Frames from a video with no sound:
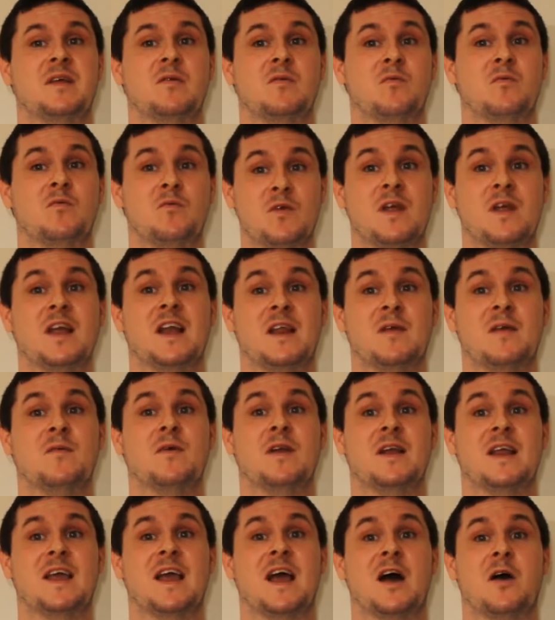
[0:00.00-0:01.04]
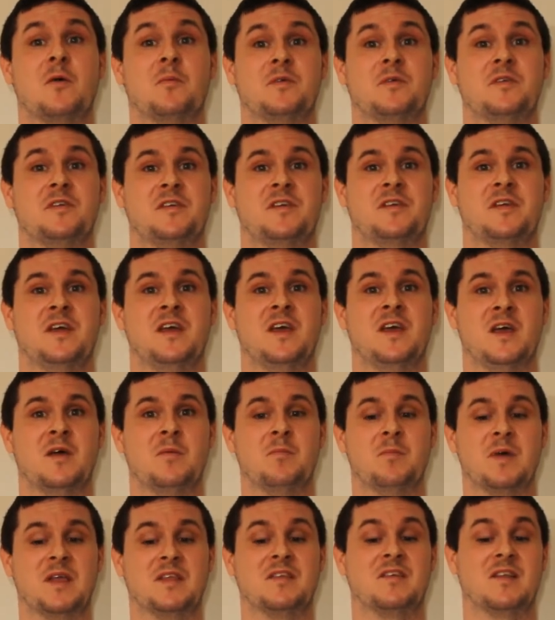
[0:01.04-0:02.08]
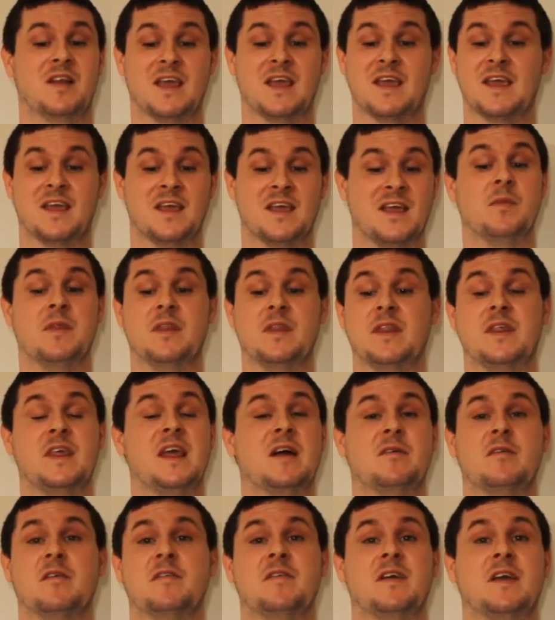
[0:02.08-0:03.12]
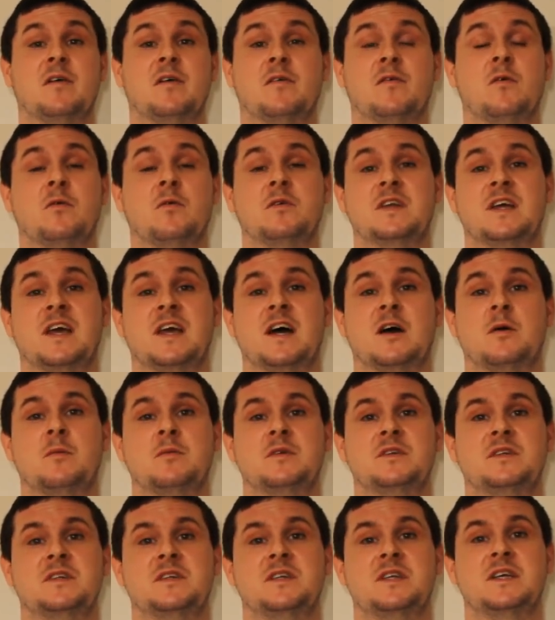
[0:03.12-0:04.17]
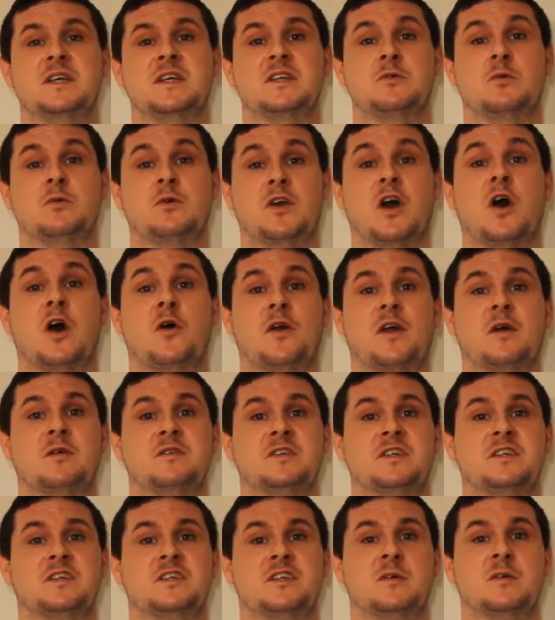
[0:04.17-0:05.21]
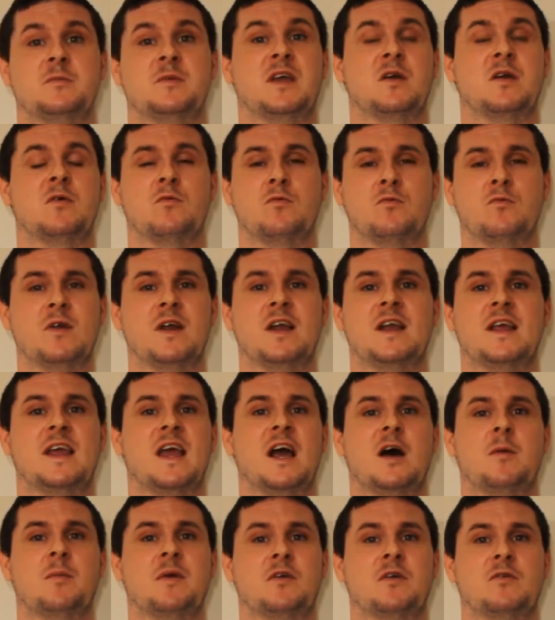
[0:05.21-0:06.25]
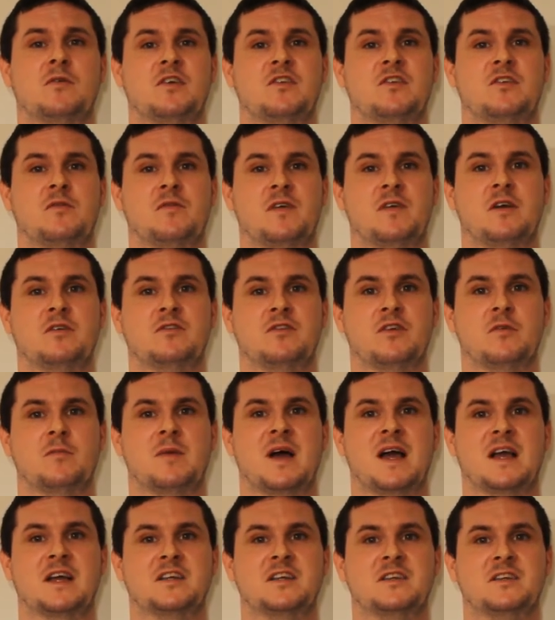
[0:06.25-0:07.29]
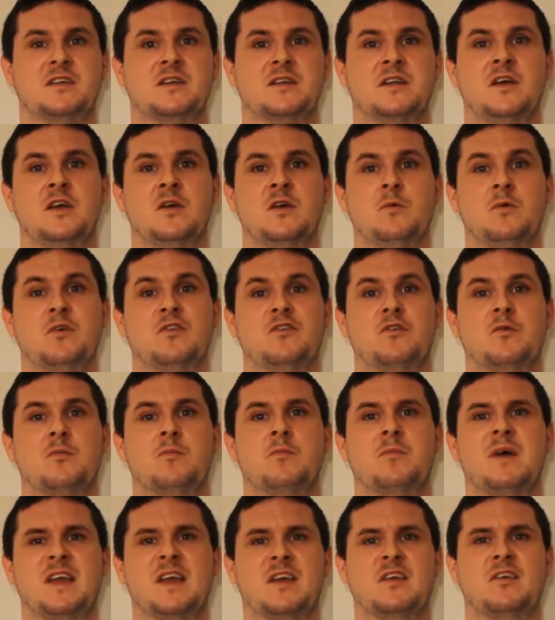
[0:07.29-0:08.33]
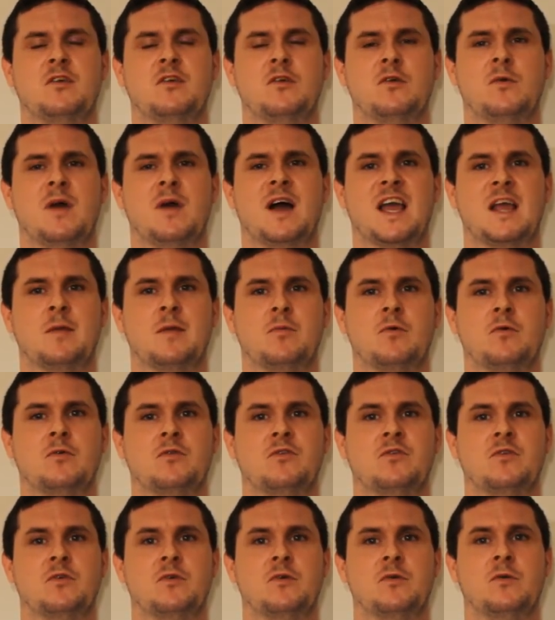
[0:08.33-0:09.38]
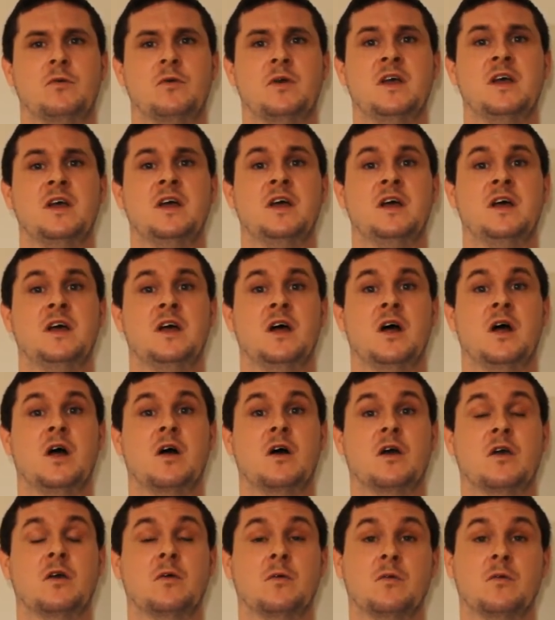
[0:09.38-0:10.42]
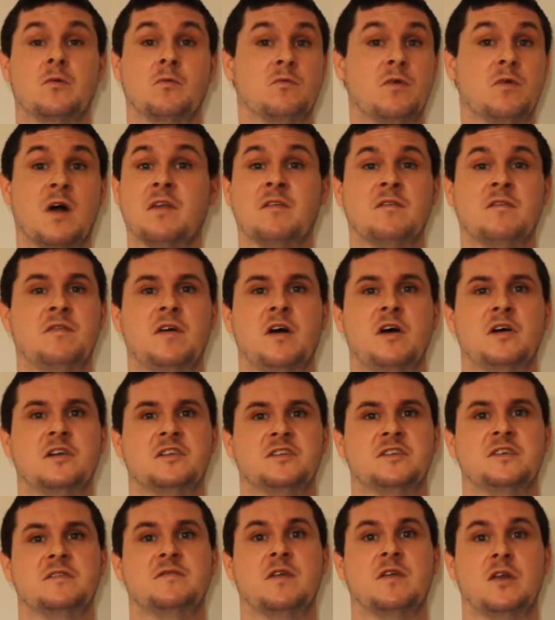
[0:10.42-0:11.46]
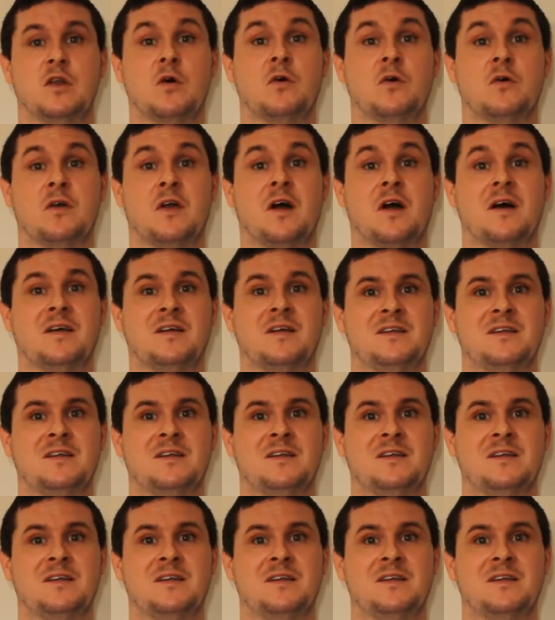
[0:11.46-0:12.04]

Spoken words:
really helps mentally. The other thing, of course, it helps is your cardio system. It will really help increase your VO2 max, which will make you able to run faster for longer.